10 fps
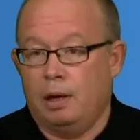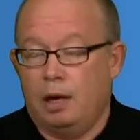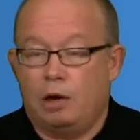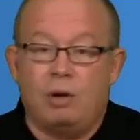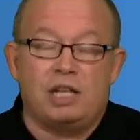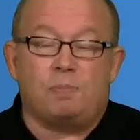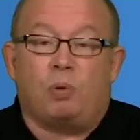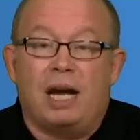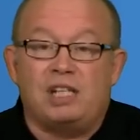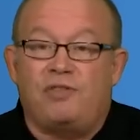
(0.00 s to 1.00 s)
Creates
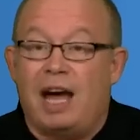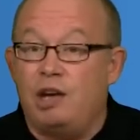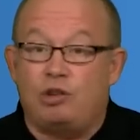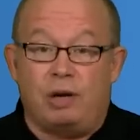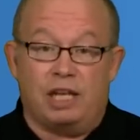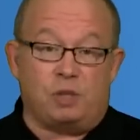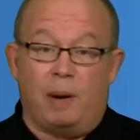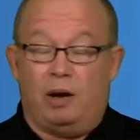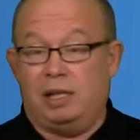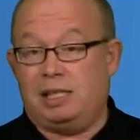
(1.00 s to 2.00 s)
price value
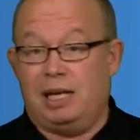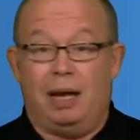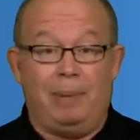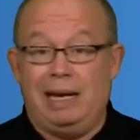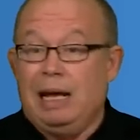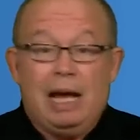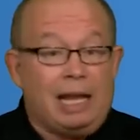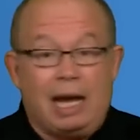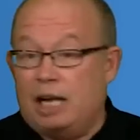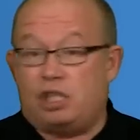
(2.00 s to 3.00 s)
transparency. I mean,
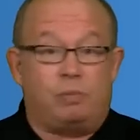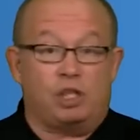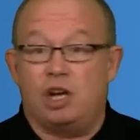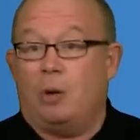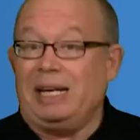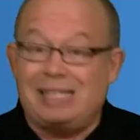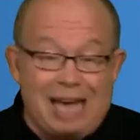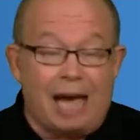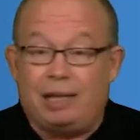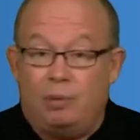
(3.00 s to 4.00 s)
the customers know
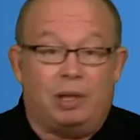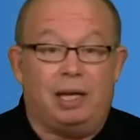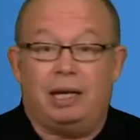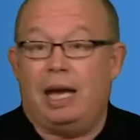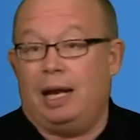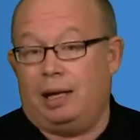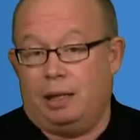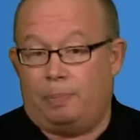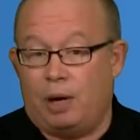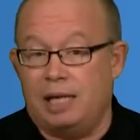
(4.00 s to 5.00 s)
exactly what they're getting and
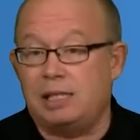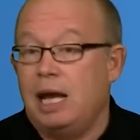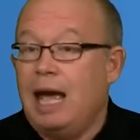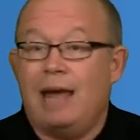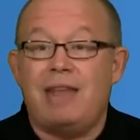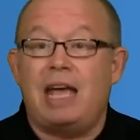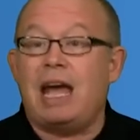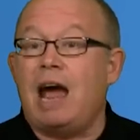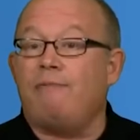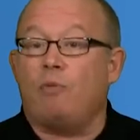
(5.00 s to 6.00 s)
the price, and they
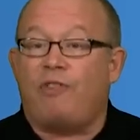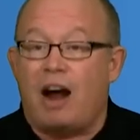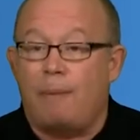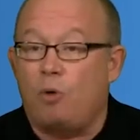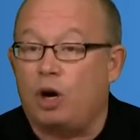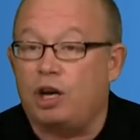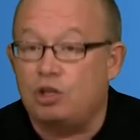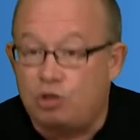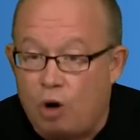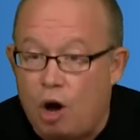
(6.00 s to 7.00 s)
have far more
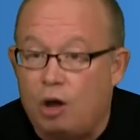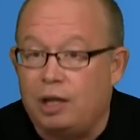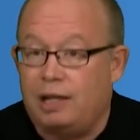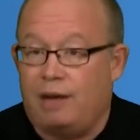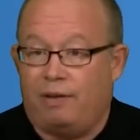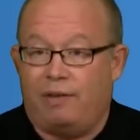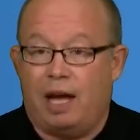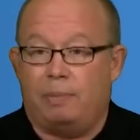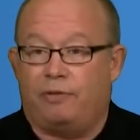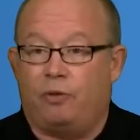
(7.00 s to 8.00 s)
control than they've ever
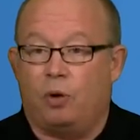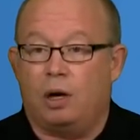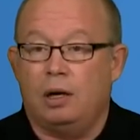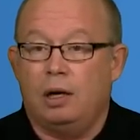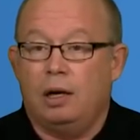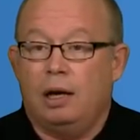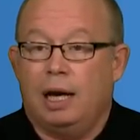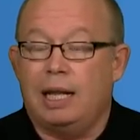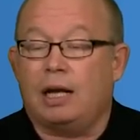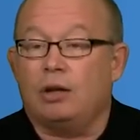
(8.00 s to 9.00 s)
had before,
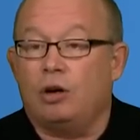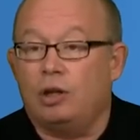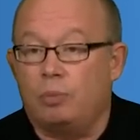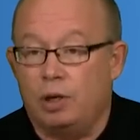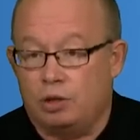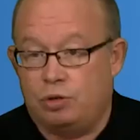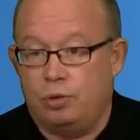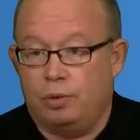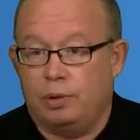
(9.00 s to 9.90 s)
and they can learn the real truth.